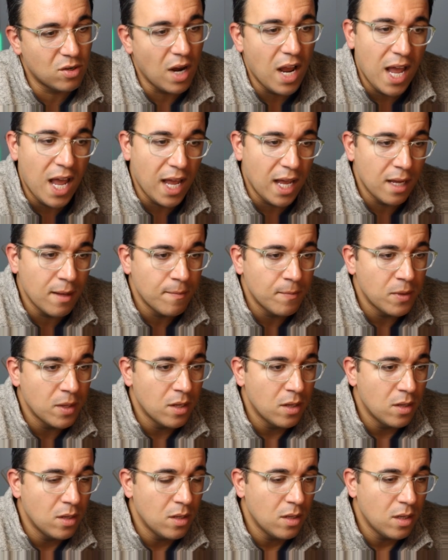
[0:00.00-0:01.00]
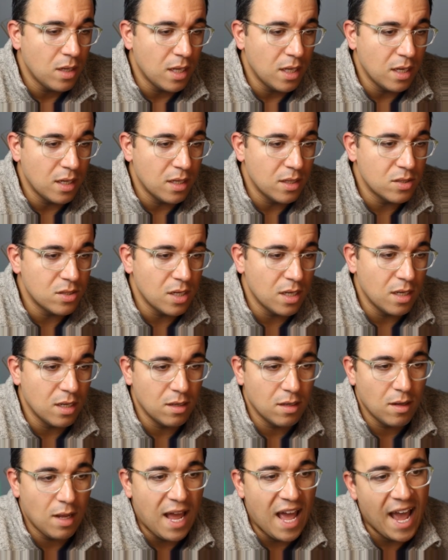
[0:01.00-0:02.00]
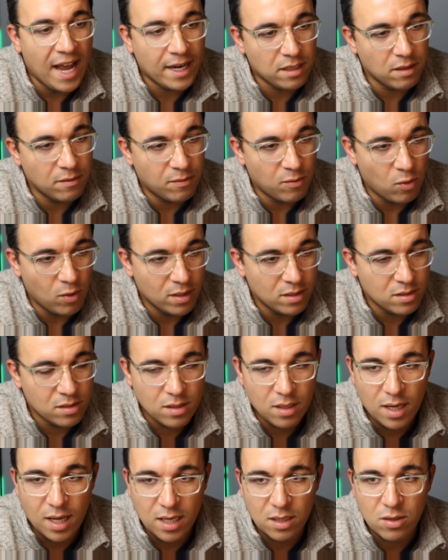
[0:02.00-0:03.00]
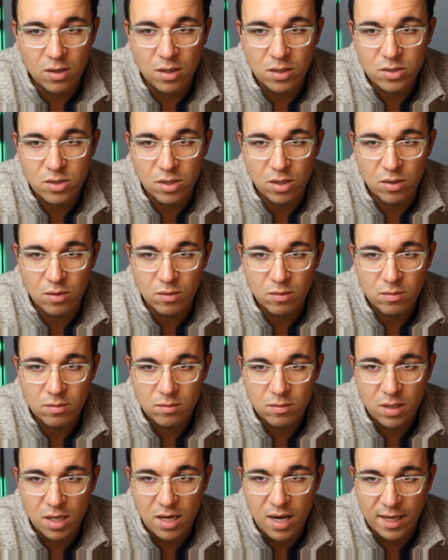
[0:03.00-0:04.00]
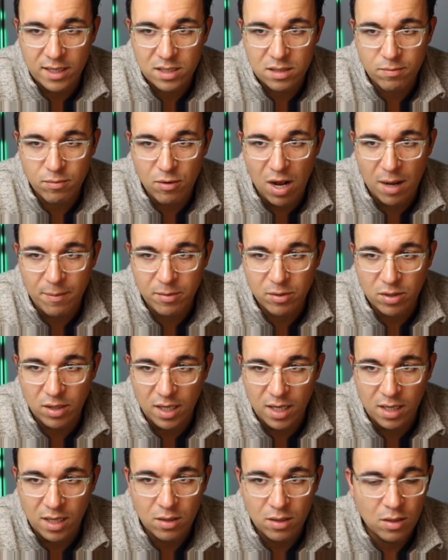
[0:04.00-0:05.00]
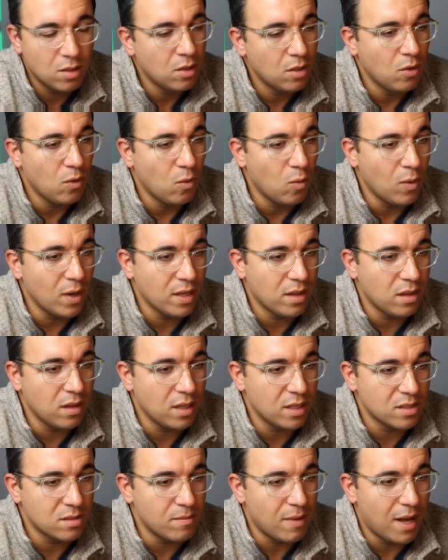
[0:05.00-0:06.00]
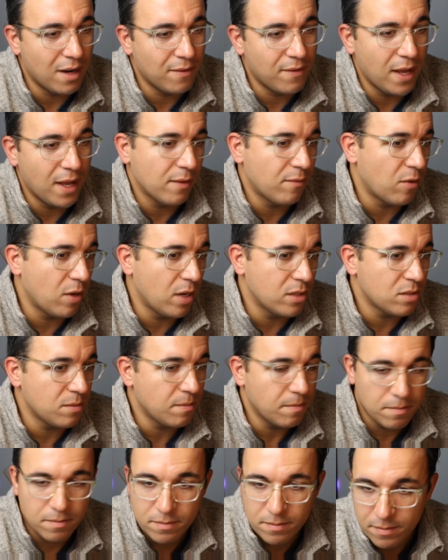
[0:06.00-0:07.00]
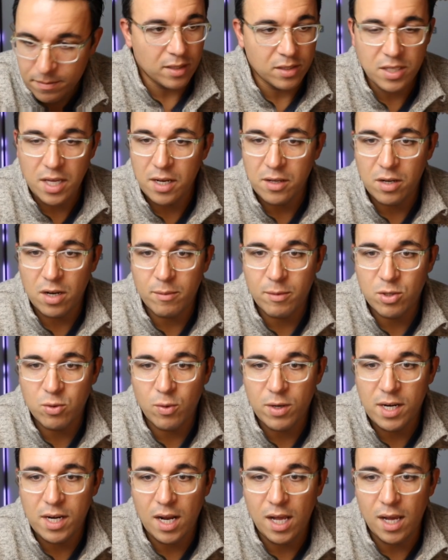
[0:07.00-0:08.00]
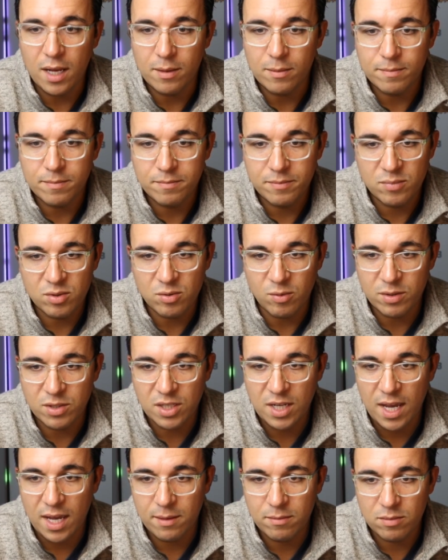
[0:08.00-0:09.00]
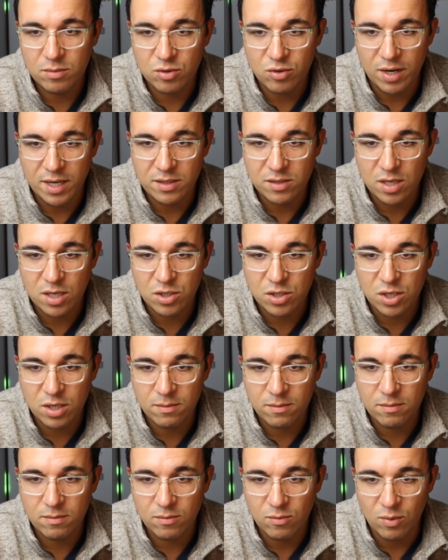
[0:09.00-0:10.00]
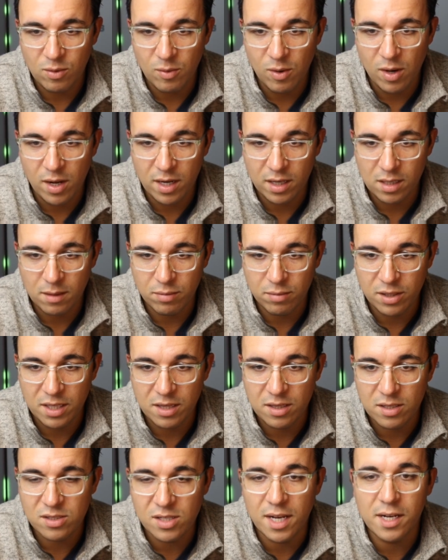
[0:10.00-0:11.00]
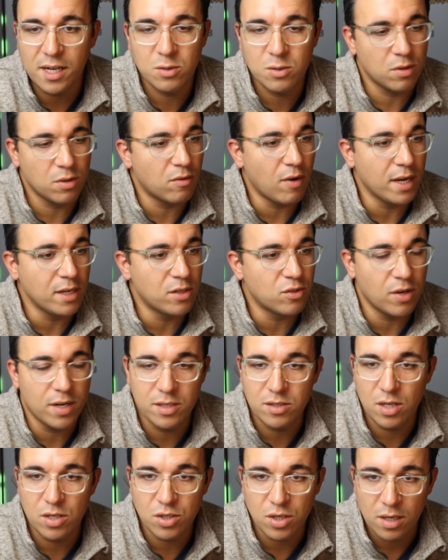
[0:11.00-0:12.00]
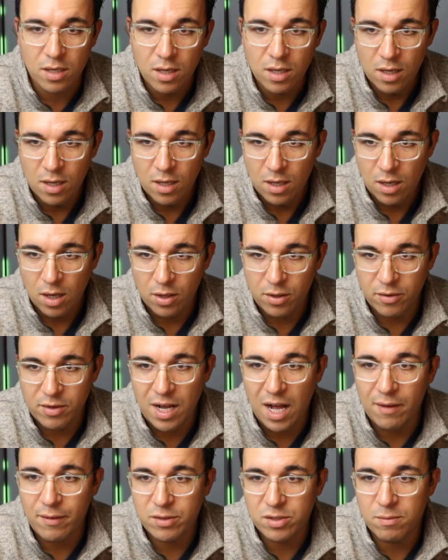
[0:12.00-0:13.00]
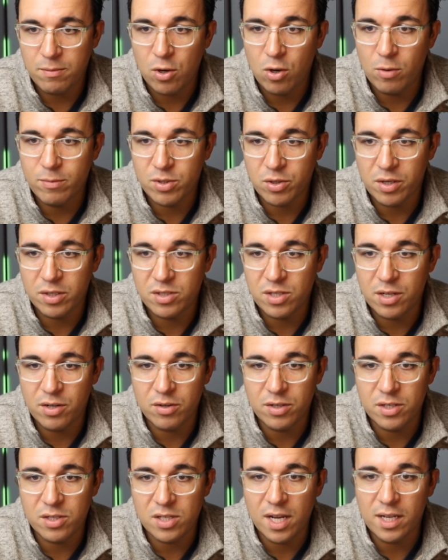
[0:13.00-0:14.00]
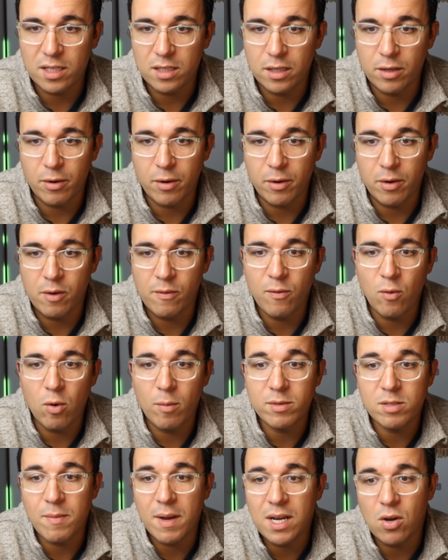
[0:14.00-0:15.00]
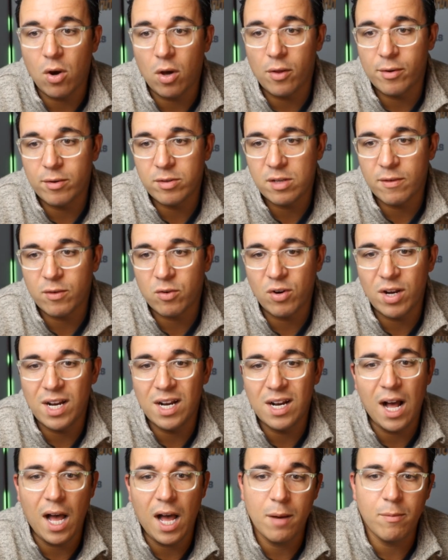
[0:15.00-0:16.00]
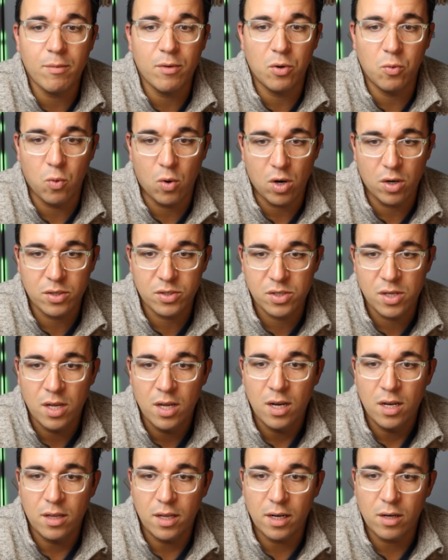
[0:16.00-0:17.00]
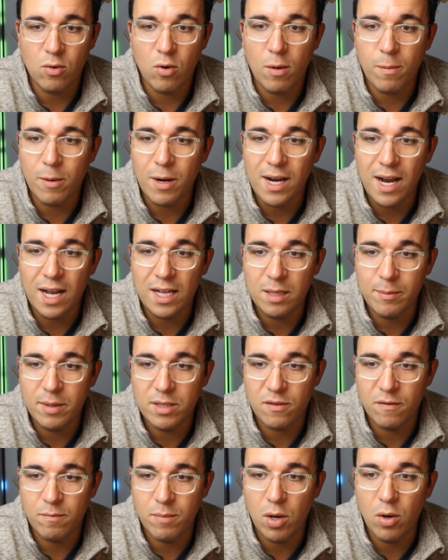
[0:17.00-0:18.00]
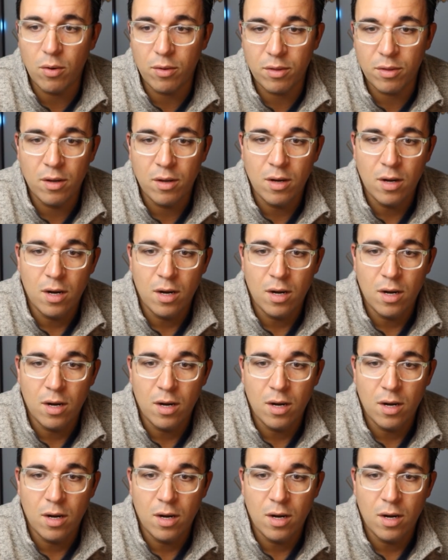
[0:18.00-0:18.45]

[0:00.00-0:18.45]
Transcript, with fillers: A. It is in active voice, and it also connects properly with this modifying phrase. Get into number 29. So once again, transition, we want to complete the sentence with the right transition. Although novels and poems are considered distinct literary forms, many authors have created hybrid works that incorporate elements of both.